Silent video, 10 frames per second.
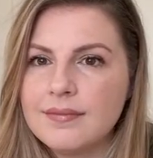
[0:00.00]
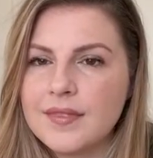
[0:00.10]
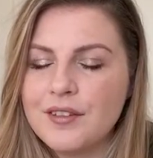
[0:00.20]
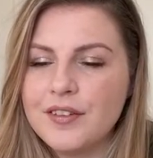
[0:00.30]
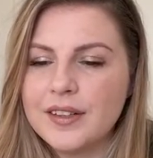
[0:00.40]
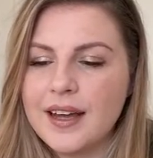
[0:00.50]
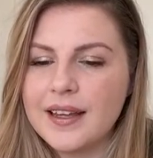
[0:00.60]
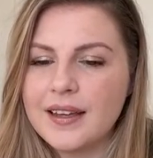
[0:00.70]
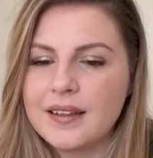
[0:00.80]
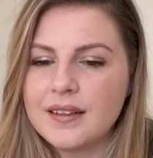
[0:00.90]
for
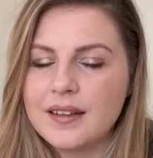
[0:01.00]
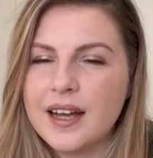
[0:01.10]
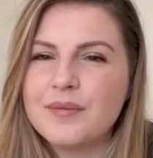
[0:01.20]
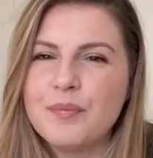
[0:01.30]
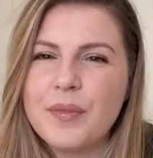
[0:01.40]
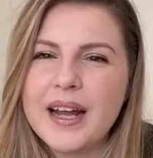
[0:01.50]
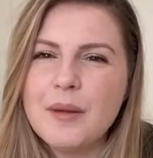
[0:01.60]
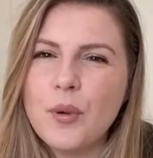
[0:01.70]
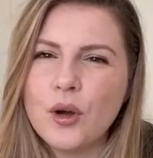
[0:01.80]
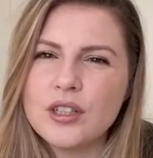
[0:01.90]
like, I kind of
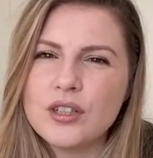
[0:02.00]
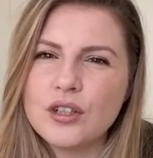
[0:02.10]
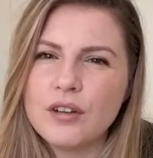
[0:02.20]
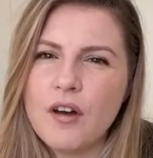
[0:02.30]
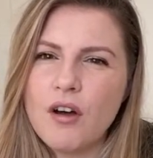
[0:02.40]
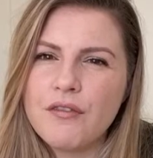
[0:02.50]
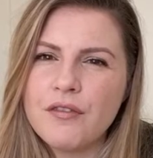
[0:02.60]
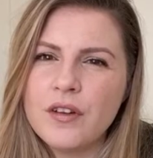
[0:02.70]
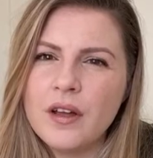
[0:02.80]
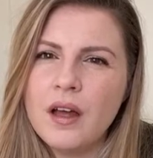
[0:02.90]
booked stuff off
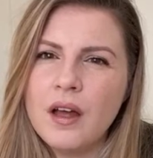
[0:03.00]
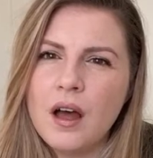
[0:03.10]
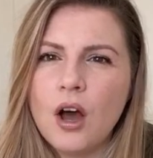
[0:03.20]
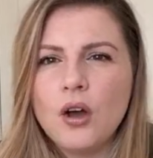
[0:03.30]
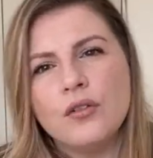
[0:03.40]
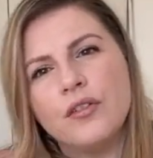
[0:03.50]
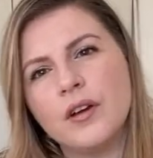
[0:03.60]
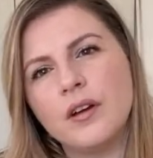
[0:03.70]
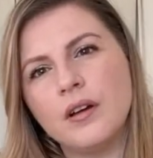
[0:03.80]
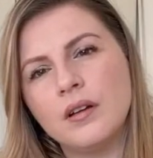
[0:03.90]

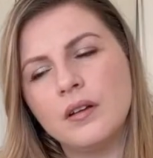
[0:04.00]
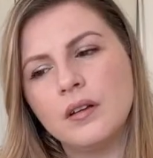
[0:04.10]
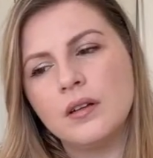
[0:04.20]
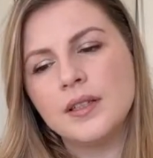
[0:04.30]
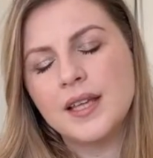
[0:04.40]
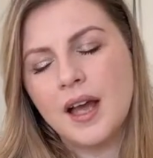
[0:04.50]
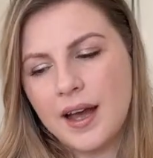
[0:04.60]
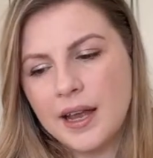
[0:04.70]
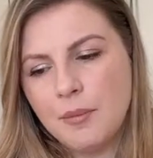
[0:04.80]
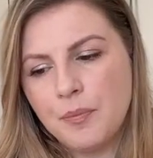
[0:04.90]
over
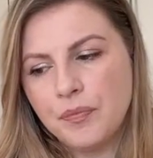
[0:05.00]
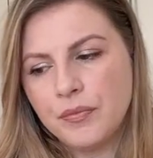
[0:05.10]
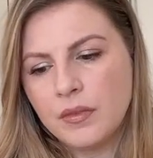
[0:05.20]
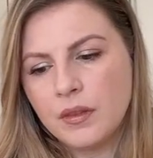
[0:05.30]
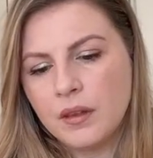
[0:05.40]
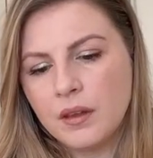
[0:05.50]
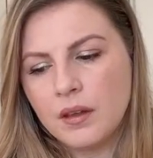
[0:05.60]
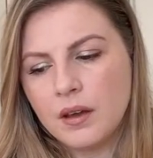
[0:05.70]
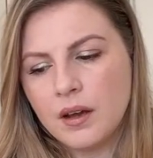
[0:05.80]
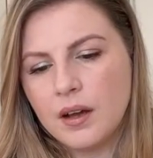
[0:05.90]
time
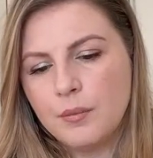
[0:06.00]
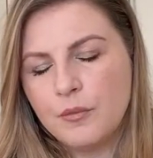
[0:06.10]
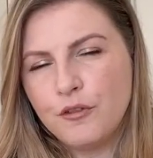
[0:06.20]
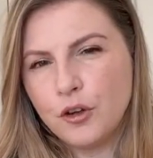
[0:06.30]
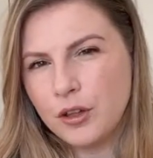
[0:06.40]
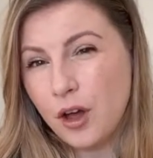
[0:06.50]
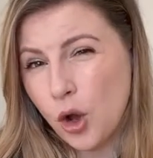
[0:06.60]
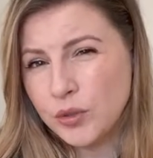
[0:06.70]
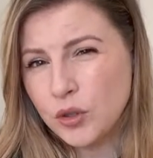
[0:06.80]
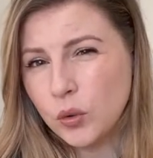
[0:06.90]
for the
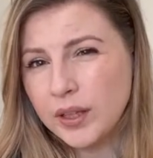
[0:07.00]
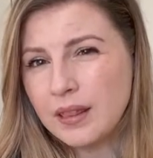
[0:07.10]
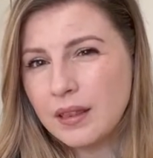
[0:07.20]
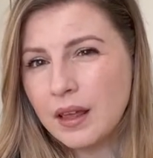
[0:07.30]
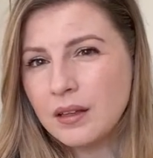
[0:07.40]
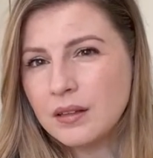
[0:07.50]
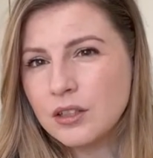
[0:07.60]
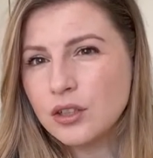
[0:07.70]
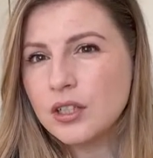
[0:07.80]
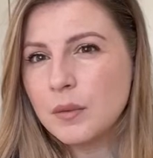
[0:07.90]
homeschooling thing,
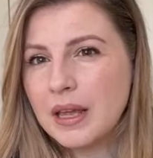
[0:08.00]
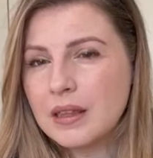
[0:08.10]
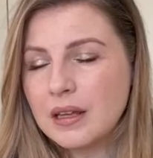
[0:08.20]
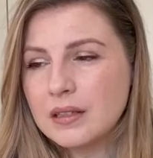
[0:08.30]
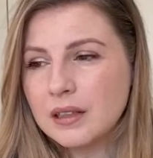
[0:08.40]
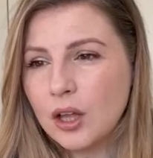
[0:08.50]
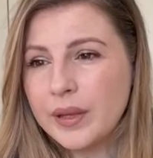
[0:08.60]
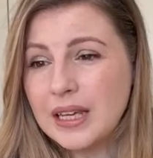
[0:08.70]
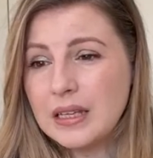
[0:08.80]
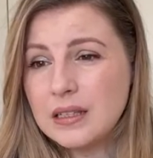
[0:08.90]
just to make things a little bit
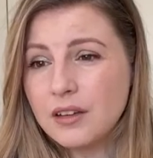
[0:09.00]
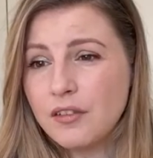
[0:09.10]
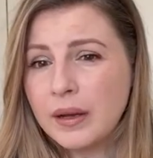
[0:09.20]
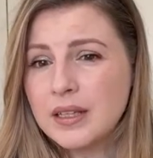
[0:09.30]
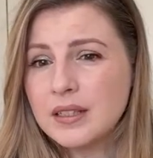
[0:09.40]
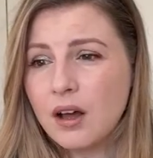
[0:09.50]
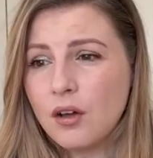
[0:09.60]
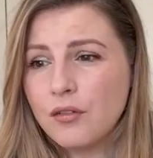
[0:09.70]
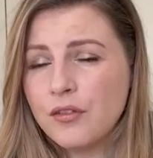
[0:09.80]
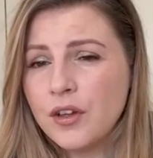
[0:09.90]
easier for
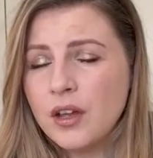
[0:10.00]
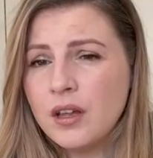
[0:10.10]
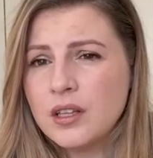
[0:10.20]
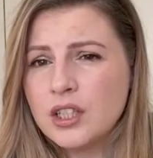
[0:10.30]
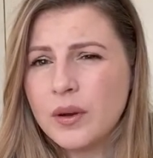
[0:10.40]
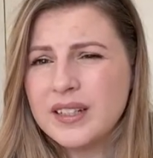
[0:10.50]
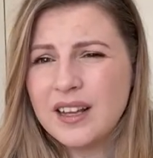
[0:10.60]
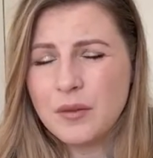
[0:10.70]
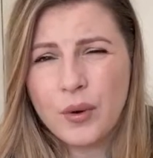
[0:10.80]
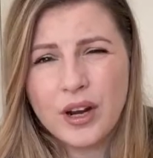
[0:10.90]
myself. So I take
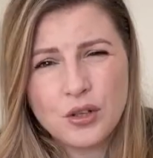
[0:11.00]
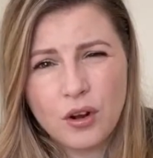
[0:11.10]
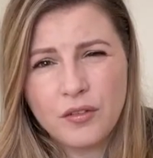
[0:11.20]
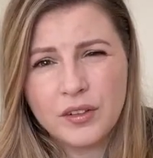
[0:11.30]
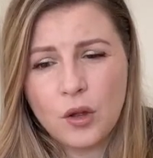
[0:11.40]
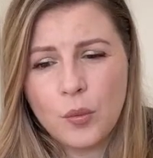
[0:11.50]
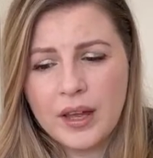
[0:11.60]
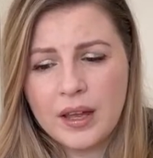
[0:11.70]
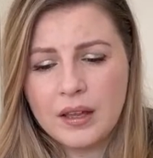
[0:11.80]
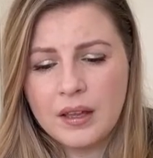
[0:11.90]
the pressure off a little
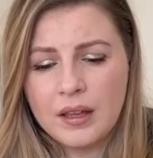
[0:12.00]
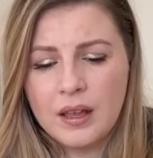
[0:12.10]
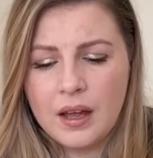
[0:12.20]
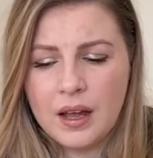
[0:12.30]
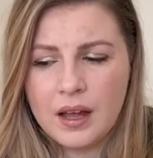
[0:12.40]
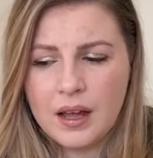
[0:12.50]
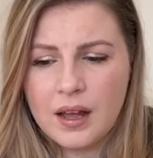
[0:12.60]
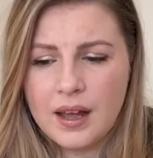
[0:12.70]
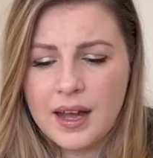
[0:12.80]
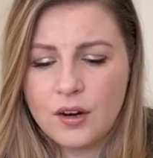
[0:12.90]
bit. Uh, and